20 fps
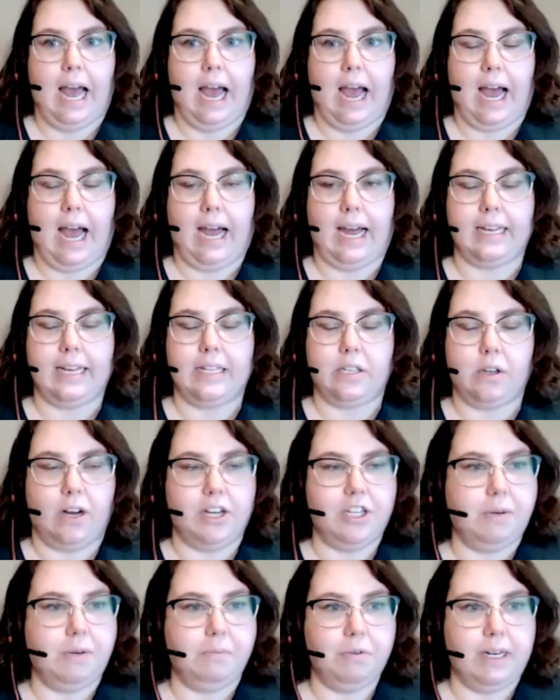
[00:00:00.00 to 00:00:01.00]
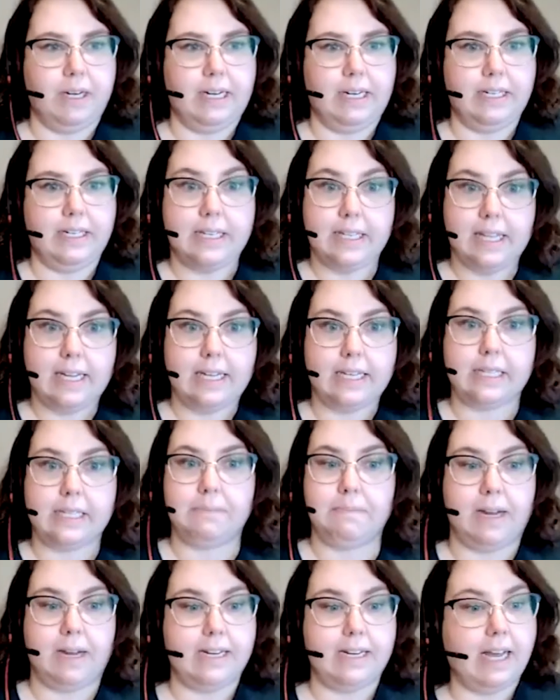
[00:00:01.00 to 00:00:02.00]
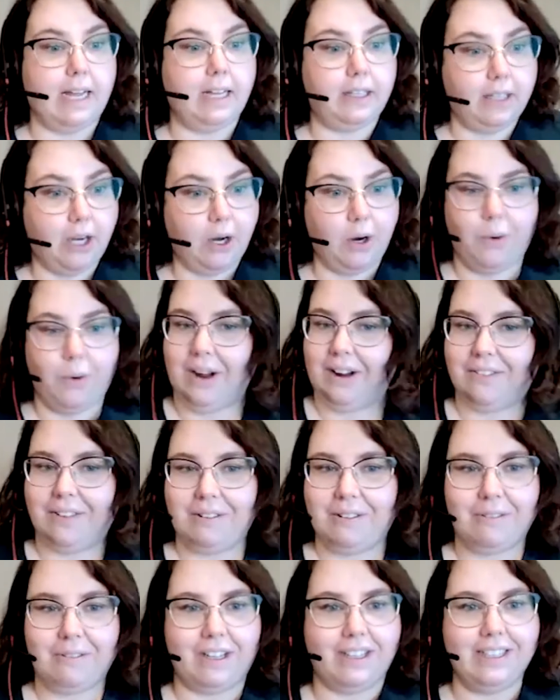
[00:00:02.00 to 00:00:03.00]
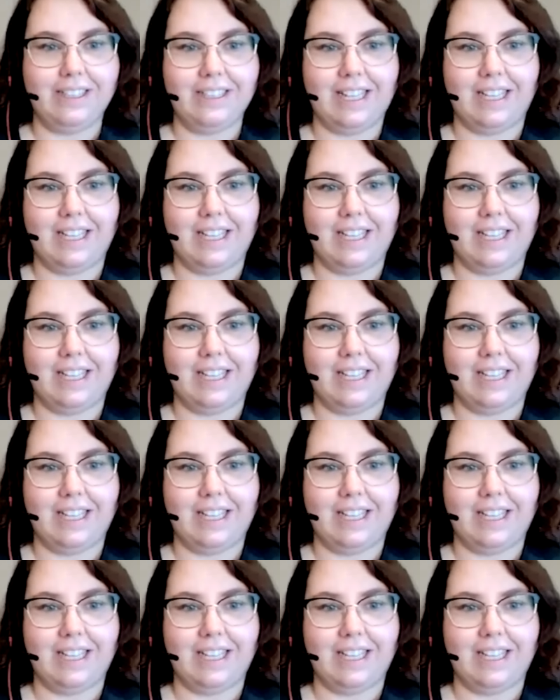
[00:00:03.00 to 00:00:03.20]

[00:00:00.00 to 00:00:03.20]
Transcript: Uh, so I jumped right into things, but hello everyone.